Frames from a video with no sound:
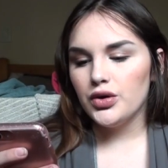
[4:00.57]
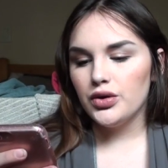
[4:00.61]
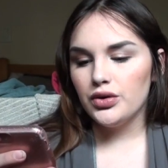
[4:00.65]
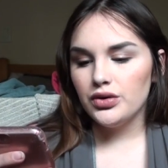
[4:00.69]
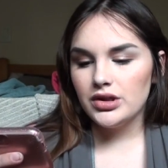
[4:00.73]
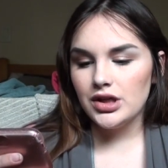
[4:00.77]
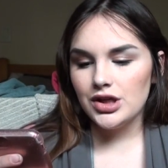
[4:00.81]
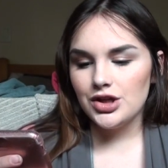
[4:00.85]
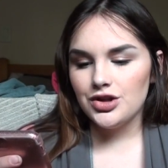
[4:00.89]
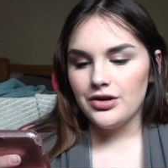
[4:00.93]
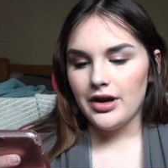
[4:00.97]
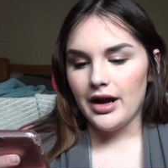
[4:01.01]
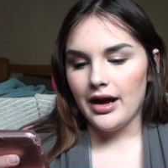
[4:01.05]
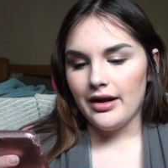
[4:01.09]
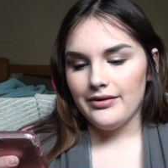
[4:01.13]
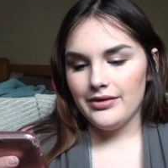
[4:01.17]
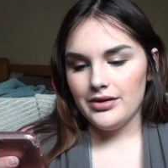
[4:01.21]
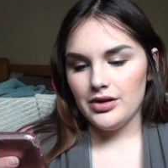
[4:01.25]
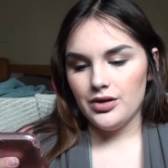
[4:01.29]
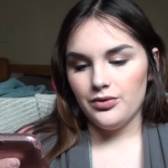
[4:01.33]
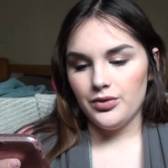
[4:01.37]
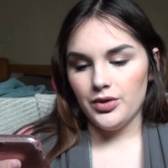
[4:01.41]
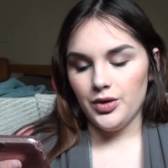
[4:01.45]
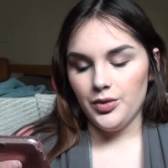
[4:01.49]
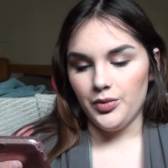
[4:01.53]
Who did you have
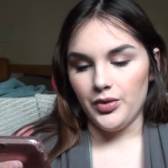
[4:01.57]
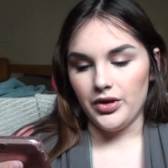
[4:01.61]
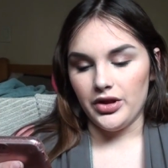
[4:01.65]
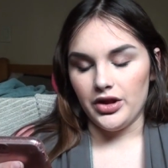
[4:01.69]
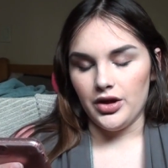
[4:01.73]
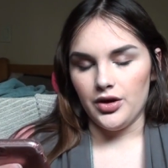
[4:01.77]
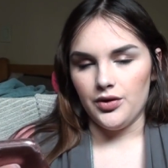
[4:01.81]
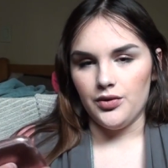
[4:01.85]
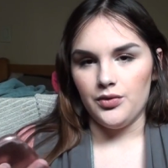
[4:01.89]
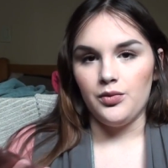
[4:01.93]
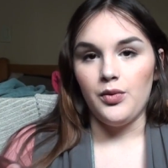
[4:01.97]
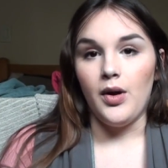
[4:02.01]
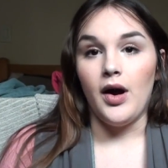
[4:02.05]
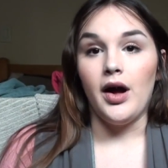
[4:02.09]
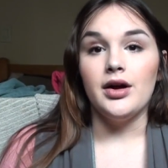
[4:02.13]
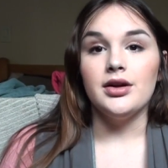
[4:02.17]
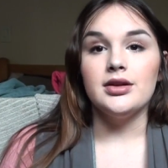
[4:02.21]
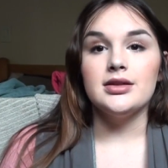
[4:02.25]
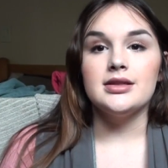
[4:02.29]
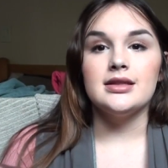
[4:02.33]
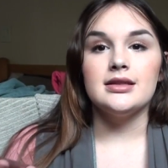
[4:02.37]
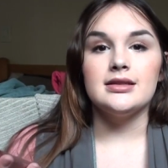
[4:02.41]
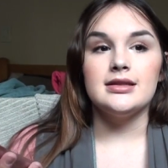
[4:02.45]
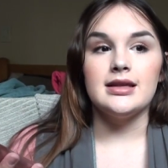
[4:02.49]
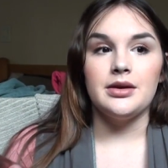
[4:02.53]
in the room with you?
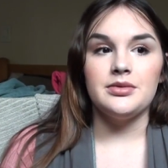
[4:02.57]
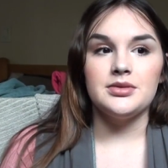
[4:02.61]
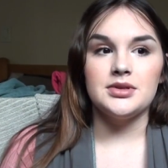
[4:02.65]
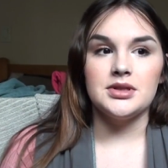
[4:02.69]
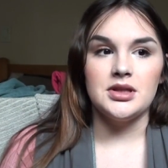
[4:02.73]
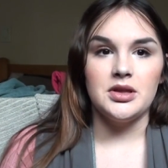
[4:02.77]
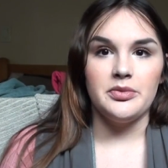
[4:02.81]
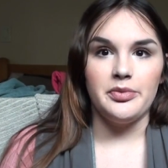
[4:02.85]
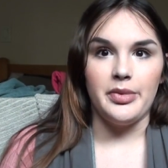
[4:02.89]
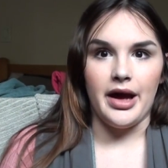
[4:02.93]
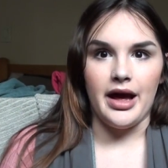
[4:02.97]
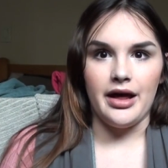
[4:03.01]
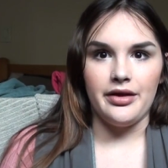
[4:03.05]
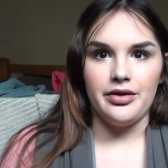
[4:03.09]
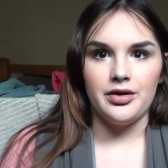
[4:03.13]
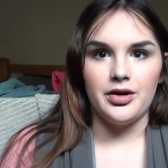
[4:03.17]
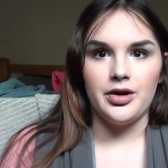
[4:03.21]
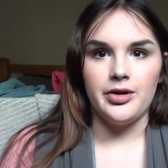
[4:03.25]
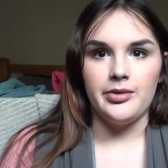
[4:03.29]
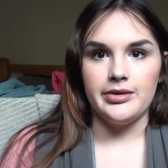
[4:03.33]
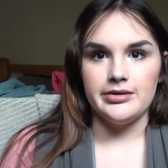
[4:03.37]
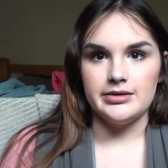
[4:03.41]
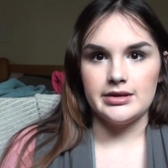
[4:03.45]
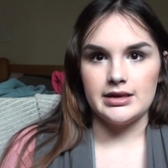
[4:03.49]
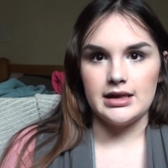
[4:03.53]
Well, since I was in the
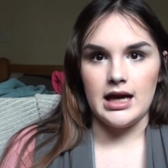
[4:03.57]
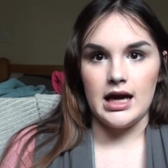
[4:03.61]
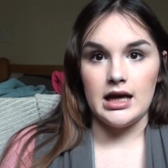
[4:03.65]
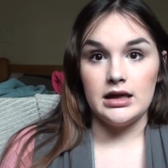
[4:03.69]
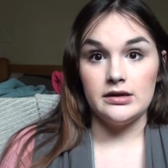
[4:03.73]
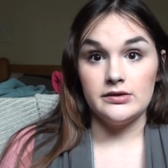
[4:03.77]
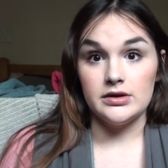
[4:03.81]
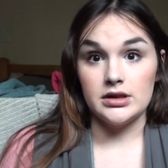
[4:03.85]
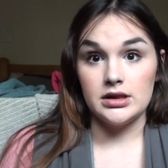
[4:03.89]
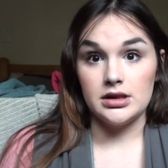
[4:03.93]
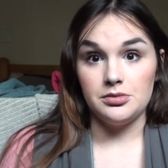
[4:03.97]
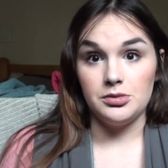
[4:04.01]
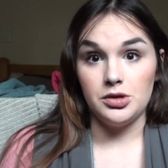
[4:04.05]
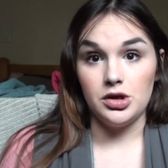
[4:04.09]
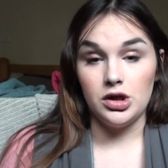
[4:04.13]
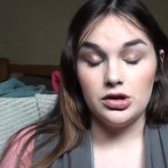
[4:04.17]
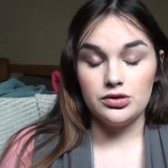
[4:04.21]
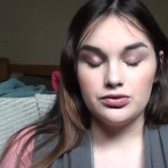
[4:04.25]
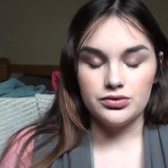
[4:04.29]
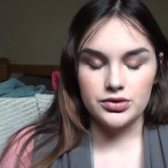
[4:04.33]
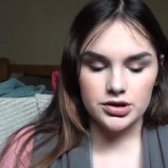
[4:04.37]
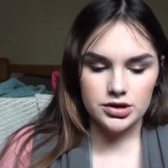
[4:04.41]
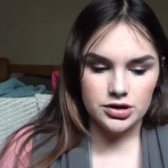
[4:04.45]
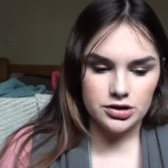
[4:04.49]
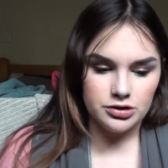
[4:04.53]
bathroom, I was kind of a
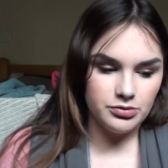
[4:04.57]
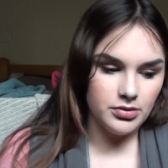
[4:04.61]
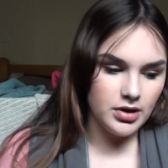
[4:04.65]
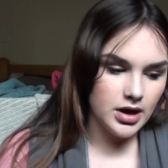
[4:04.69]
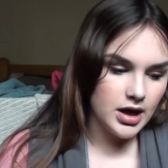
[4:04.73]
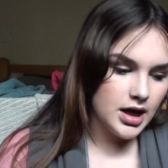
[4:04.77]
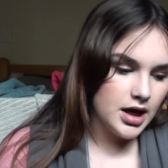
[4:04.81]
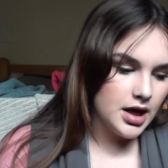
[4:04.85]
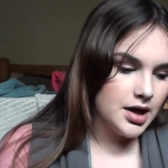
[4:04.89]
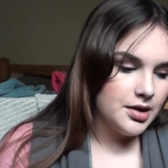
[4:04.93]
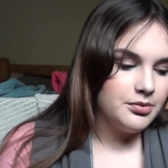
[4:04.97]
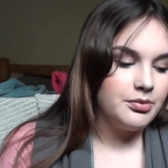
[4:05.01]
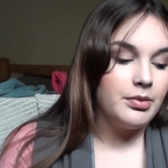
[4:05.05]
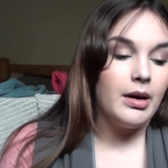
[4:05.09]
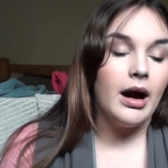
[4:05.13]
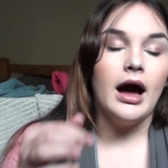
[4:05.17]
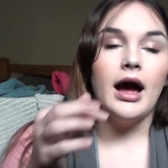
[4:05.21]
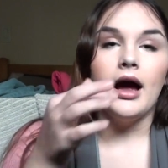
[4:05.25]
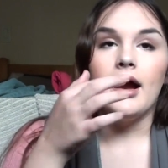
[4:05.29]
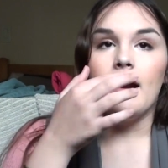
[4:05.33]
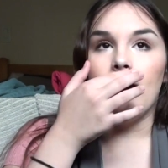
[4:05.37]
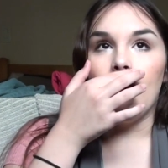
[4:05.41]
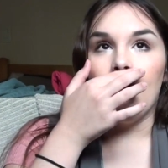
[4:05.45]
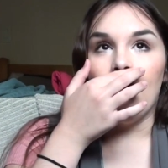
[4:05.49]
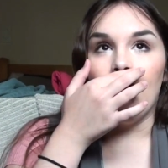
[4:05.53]
small room,
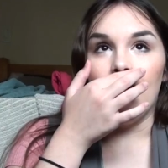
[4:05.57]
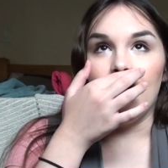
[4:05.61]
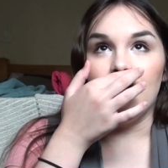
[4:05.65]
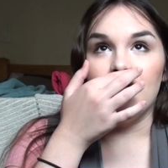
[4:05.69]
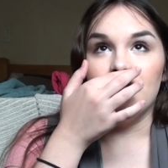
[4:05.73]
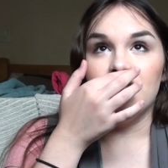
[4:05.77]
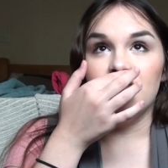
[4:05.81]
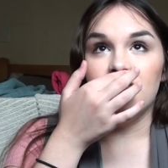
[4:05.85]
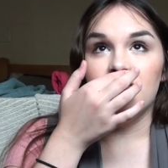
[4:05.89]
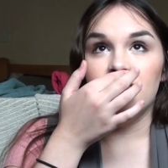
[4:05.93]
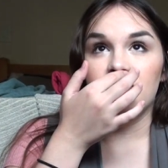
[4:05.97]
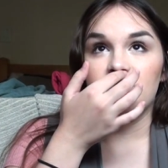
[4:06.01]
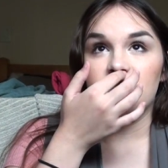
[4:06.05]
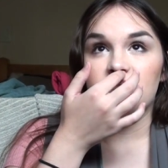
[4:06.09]
but um,